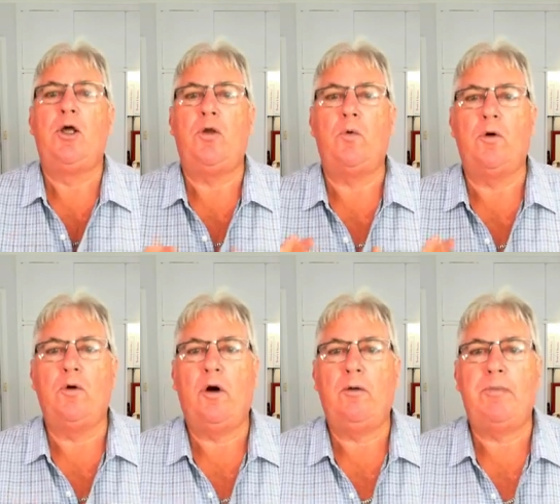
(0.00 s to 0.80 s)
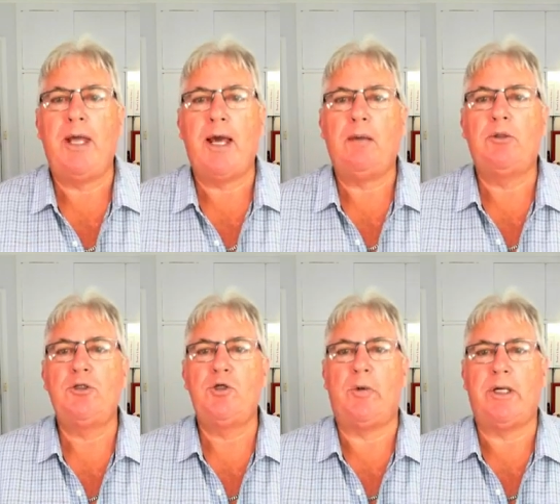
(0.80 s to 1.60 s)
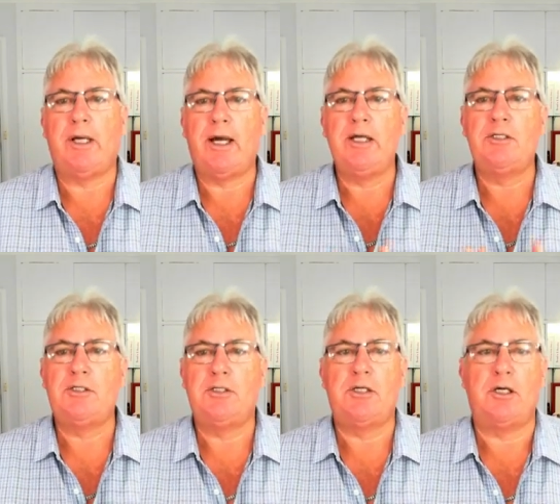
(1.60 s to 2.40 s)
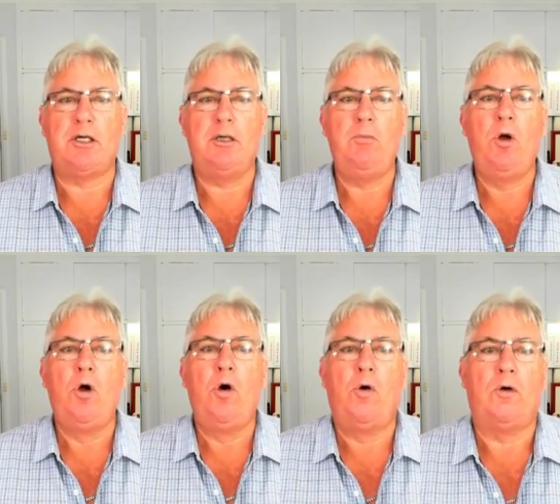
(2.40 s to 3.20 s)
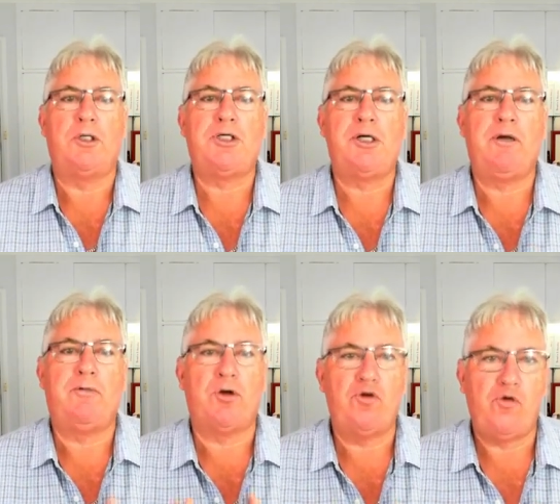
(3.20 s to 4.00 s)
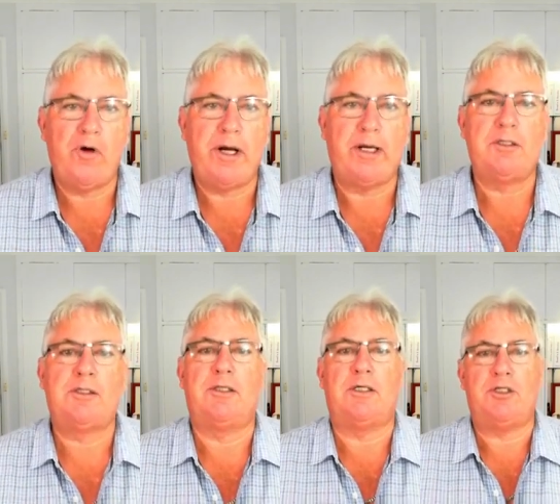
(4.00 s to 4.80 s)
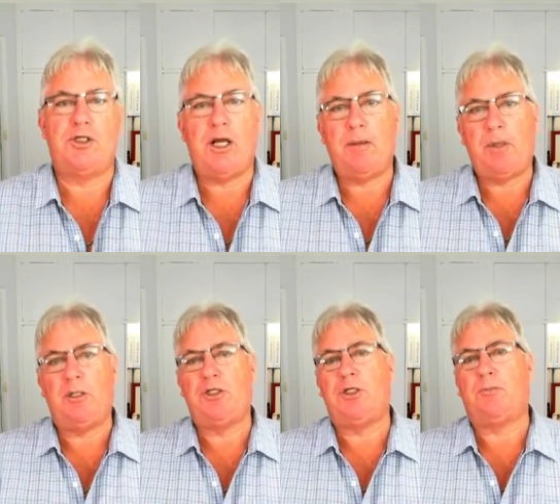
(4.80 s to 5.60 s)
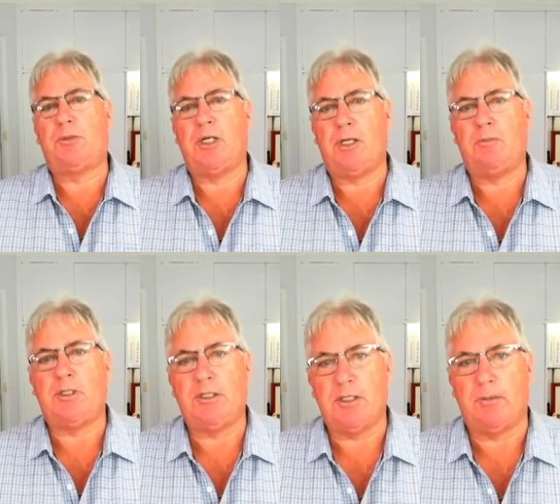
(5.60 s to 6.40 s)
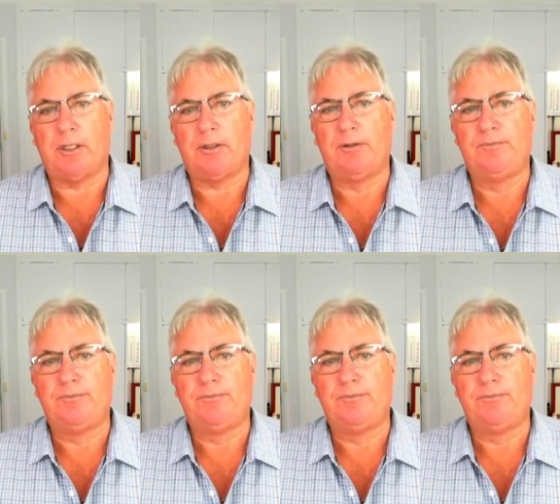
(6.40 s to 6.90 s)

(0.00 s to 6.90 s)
you will not be able to engage the team or achieve the traits that championship teams exhibit.